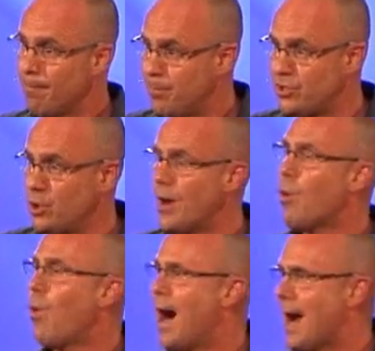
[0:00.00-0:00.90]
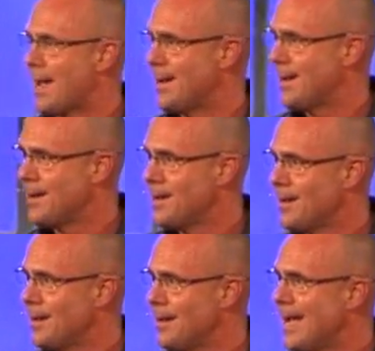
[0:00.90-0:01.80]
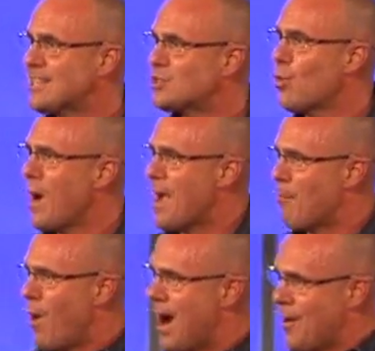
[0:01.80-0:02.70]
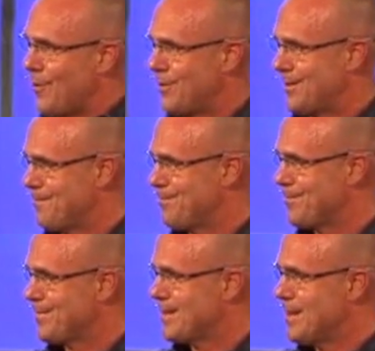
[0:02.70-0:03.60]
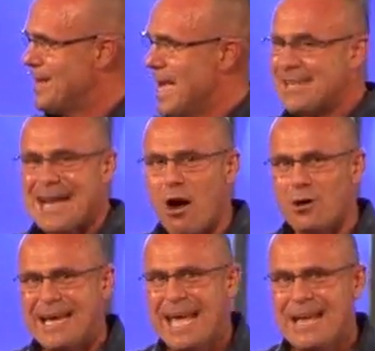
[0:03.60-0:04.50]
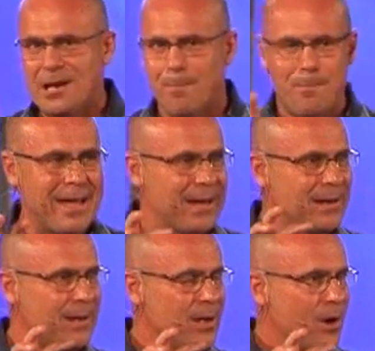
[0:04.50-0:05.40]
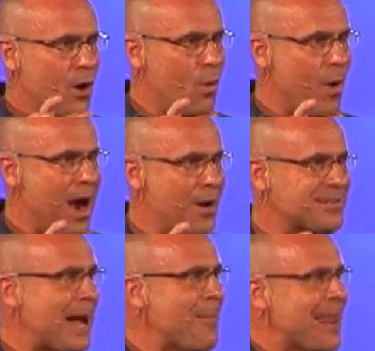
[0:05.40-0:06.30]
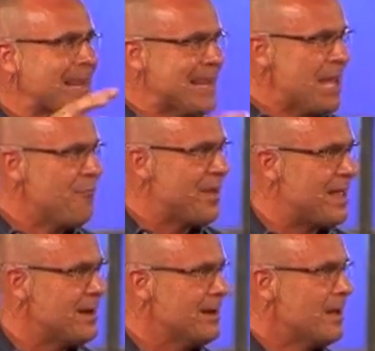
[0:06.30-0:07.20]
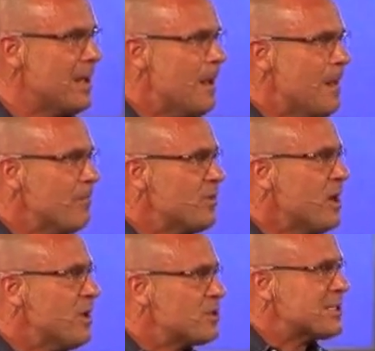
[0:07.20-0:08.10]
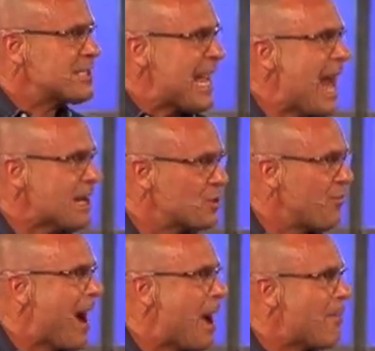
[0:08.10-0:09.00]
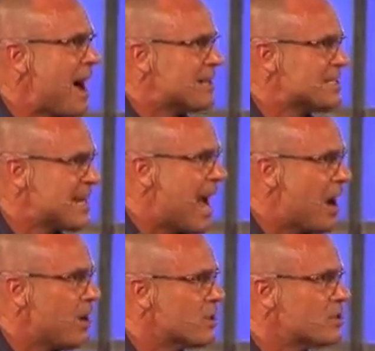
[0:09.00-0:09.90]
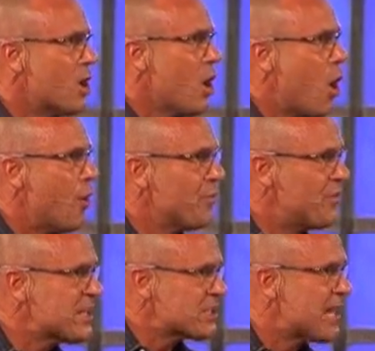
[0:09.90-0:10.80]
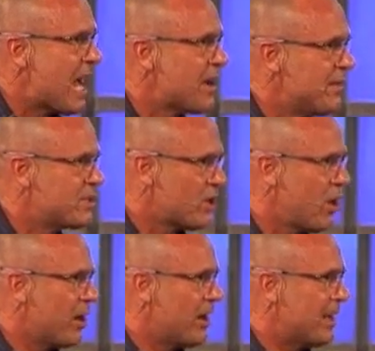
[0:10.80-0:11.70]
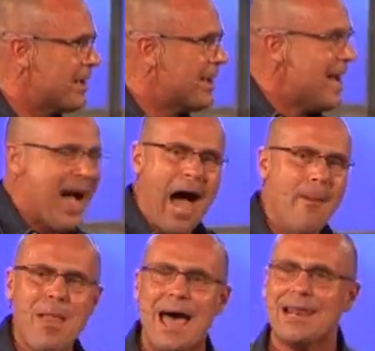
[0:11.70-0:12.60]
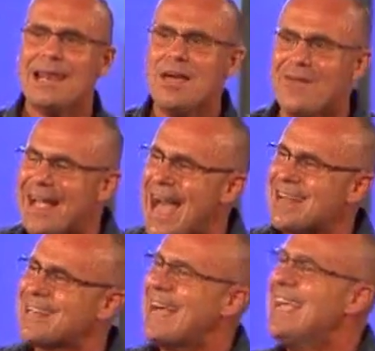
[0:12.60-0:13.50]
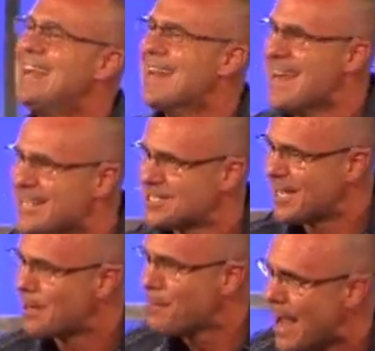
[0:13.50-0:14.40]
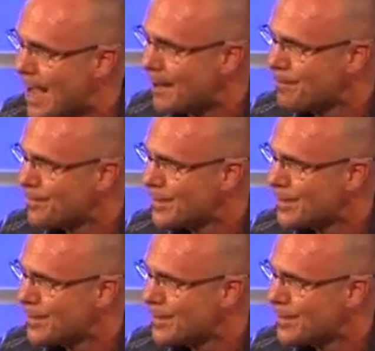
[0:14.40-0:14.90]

but doing it. Why? It's the way I'm wired. It's how kingdom men are wired. See, I'm not living to satisfy my desires on this side of eternity. I'm not living as a hedonistic man.